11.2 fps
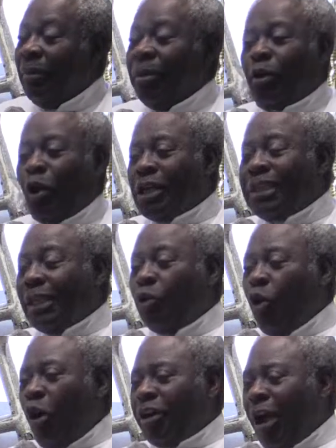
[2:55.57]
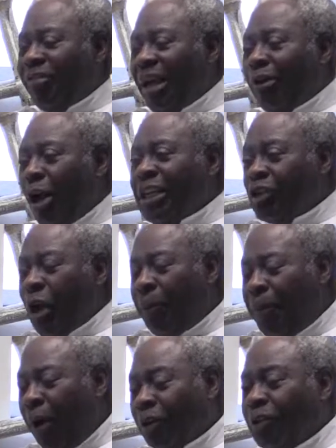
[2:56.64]
Because the glory of the Lord is
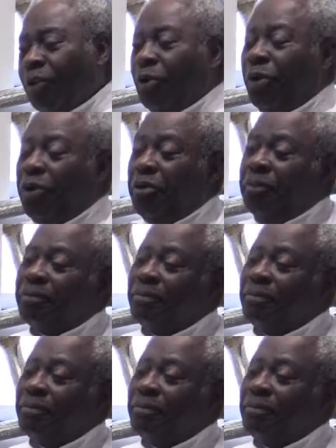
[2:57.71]
upon you.